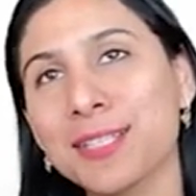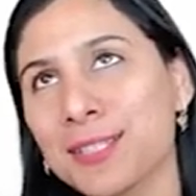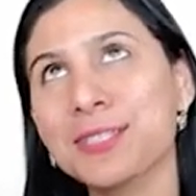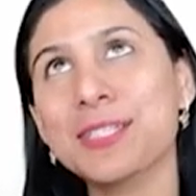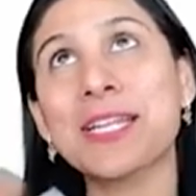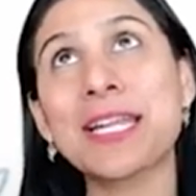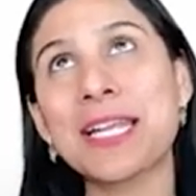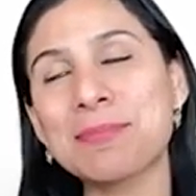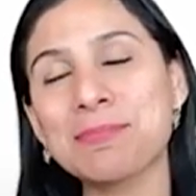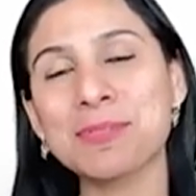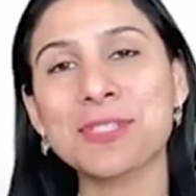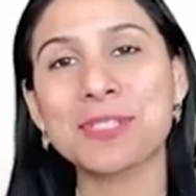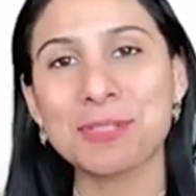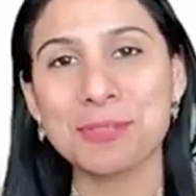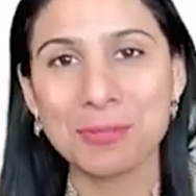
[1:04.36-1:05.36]
you know,
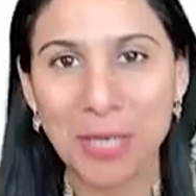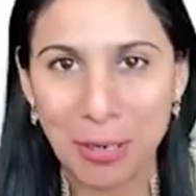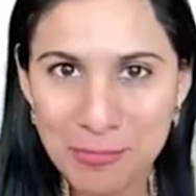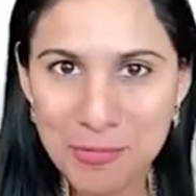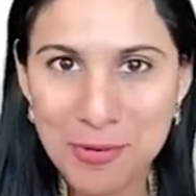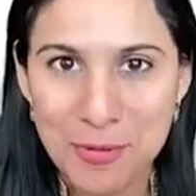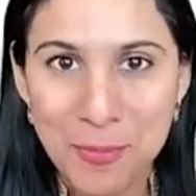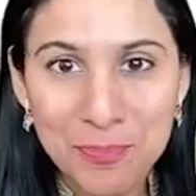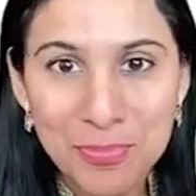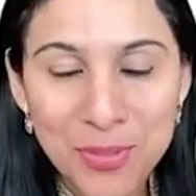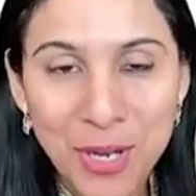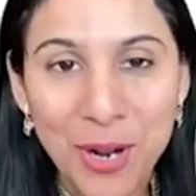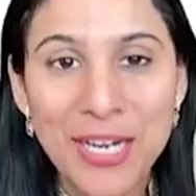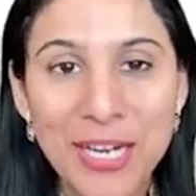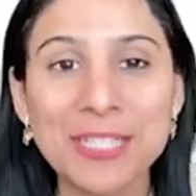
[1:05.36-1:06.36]
dreams to come true.
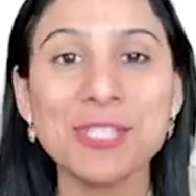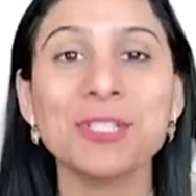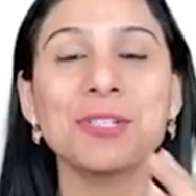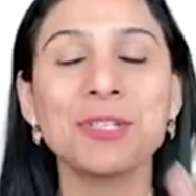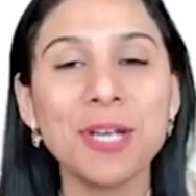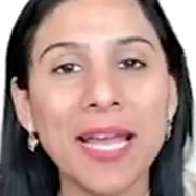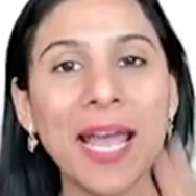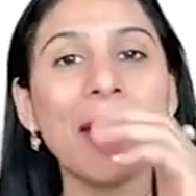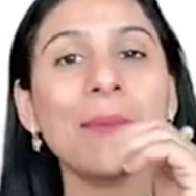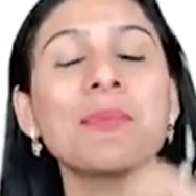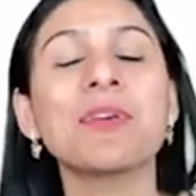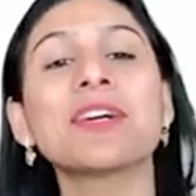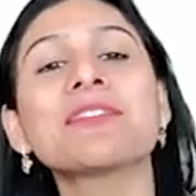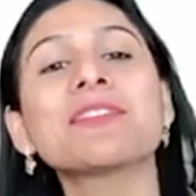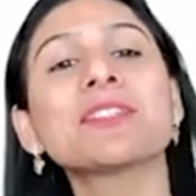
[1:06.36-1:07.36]
All right, so today I'm
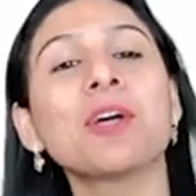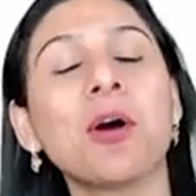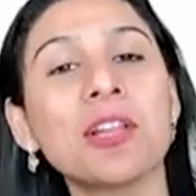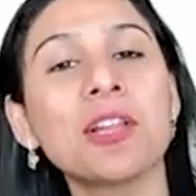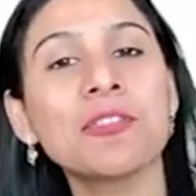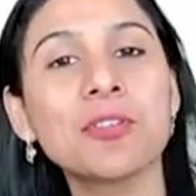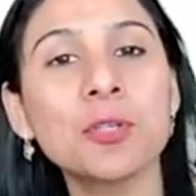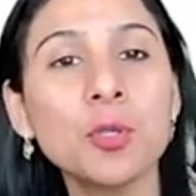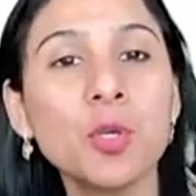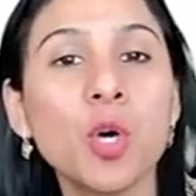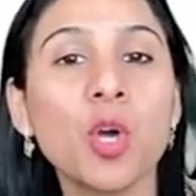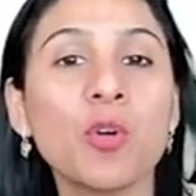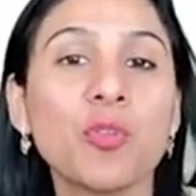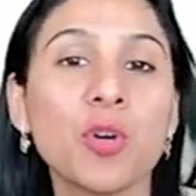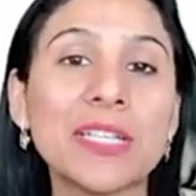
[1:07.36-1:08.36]
here with all of you
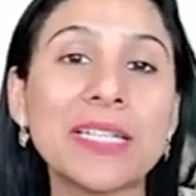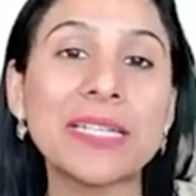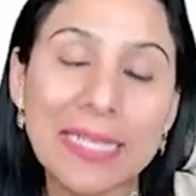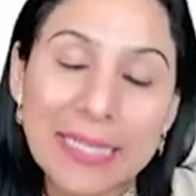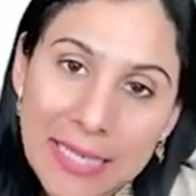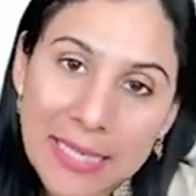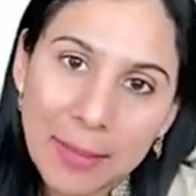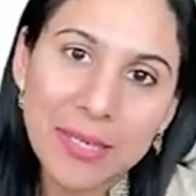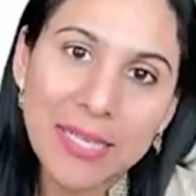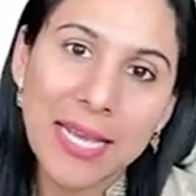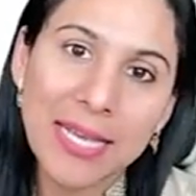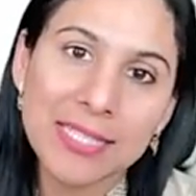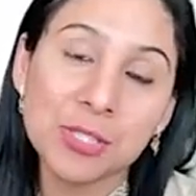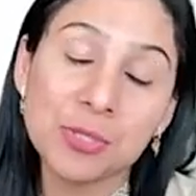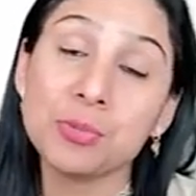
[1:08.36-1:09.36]
for the NEET
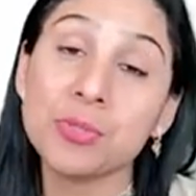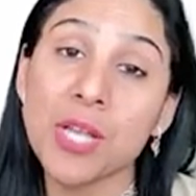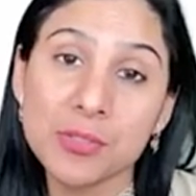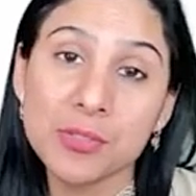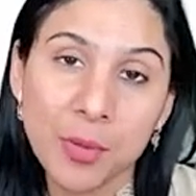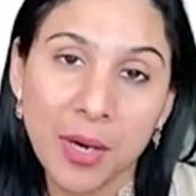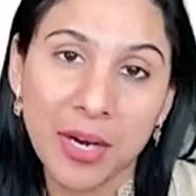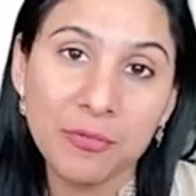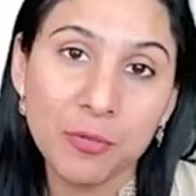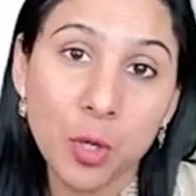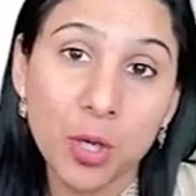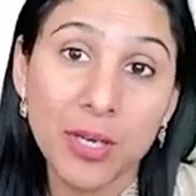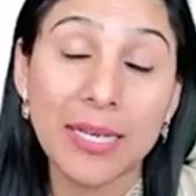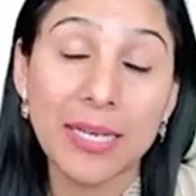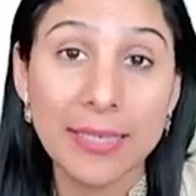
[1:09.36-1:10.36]
MDS
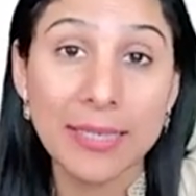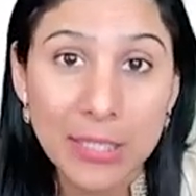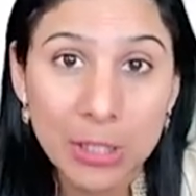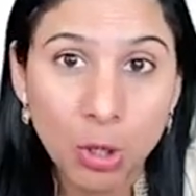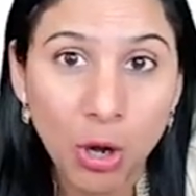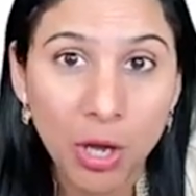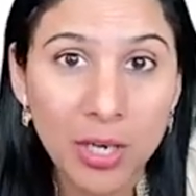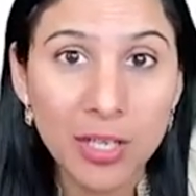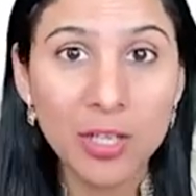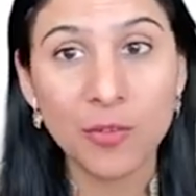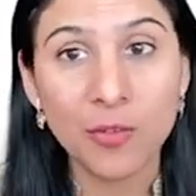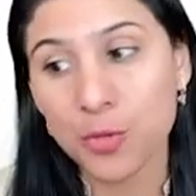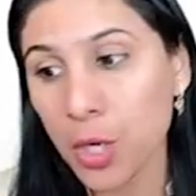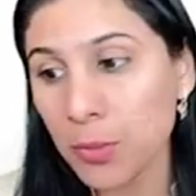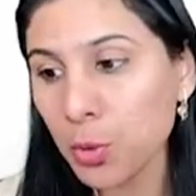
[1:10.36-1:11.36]
2024 recall
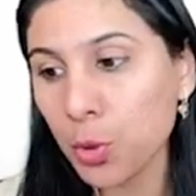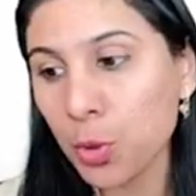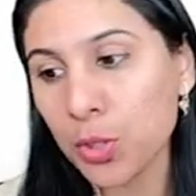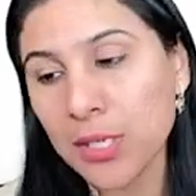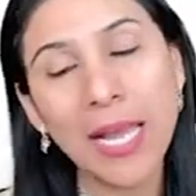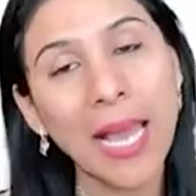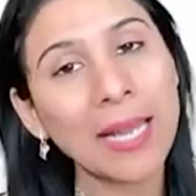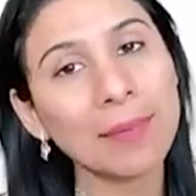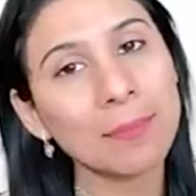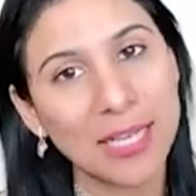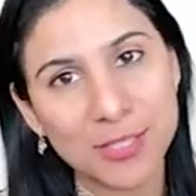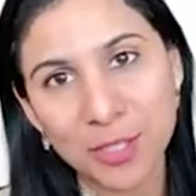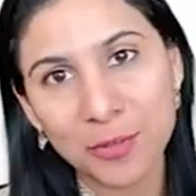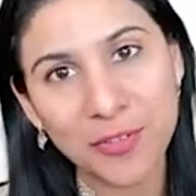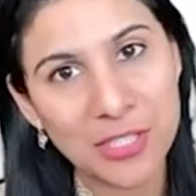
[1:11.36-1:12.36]
from oral and
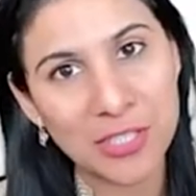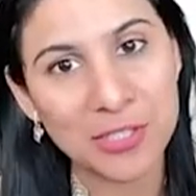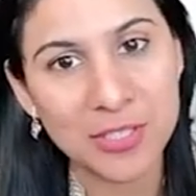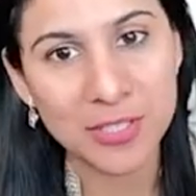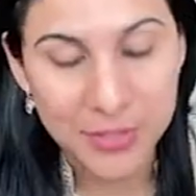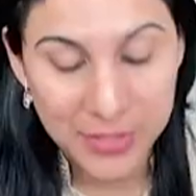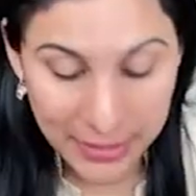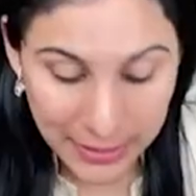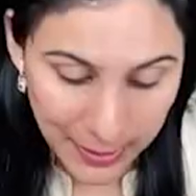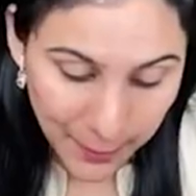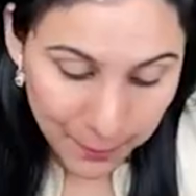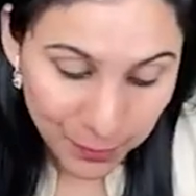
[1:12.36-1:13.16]
maxillofacial surgery.